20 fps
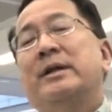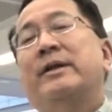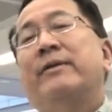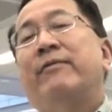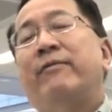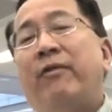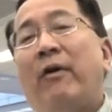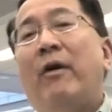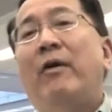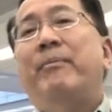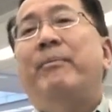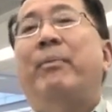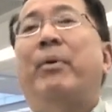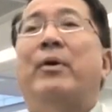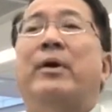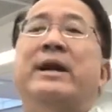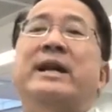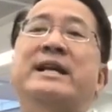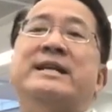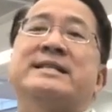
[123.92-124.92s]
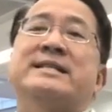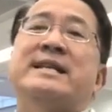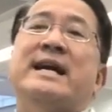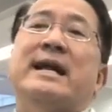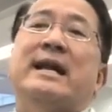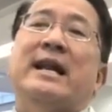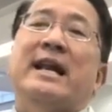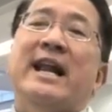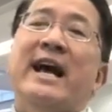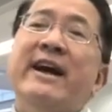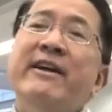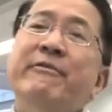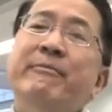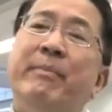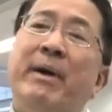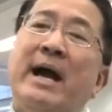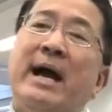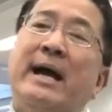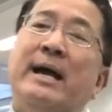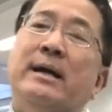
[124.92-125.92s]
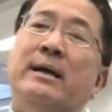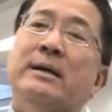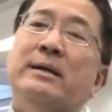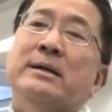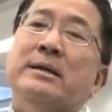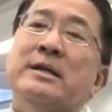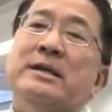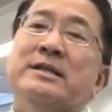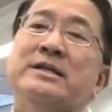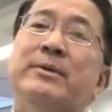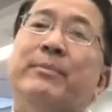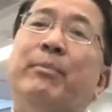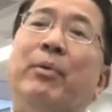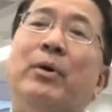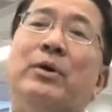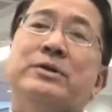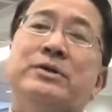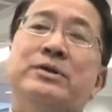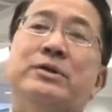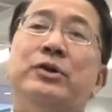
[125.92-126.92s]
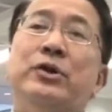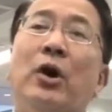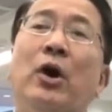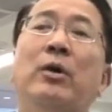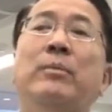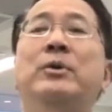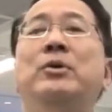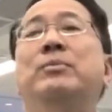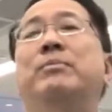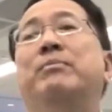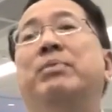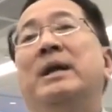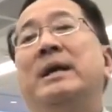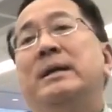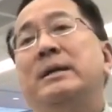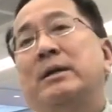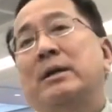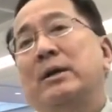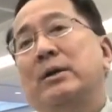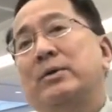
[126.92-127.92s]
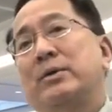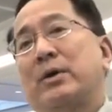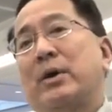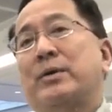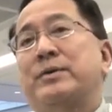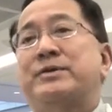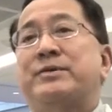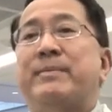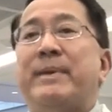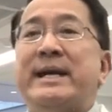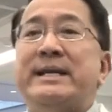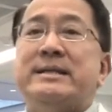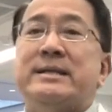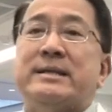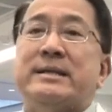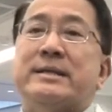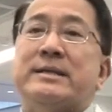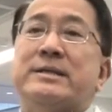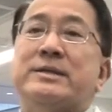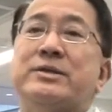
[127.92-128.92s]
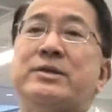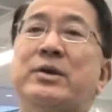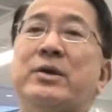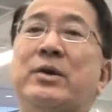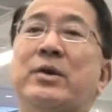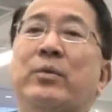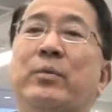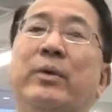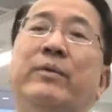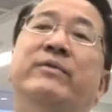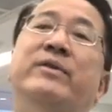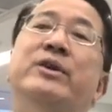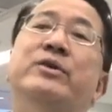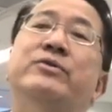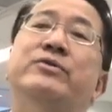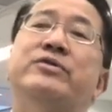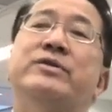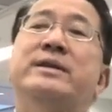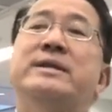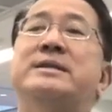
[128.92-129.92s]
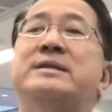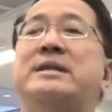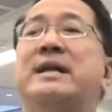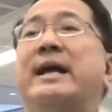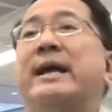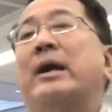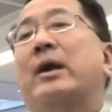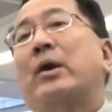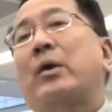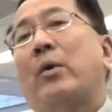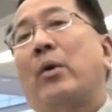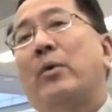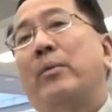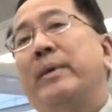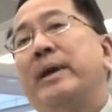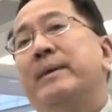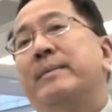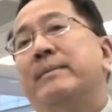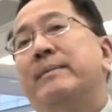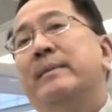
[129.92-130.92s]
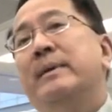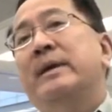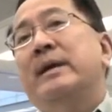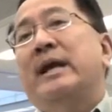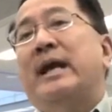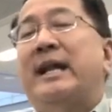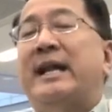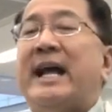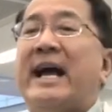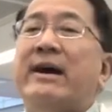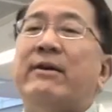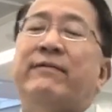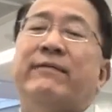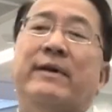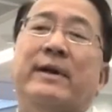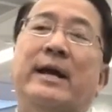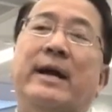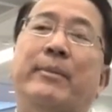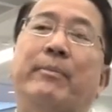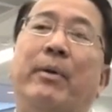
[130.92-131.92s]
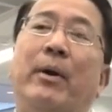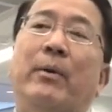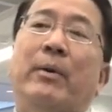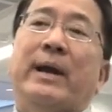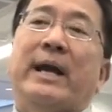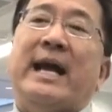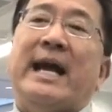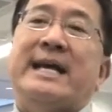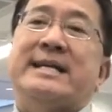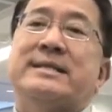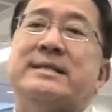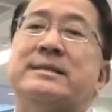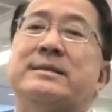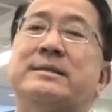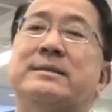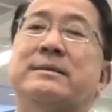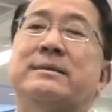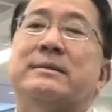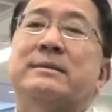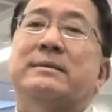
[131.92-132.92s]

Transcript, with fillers: The fourth point is that LifePak supports normal blood glucose maintenance with nutrients like chromium and alpha-lipoic acid.